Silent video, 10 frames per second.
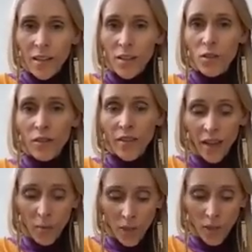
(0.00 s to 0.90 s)
So if
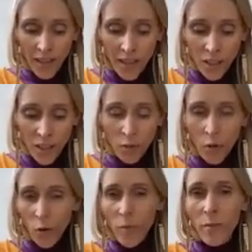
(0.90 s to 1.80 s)
that applies to you, or maybe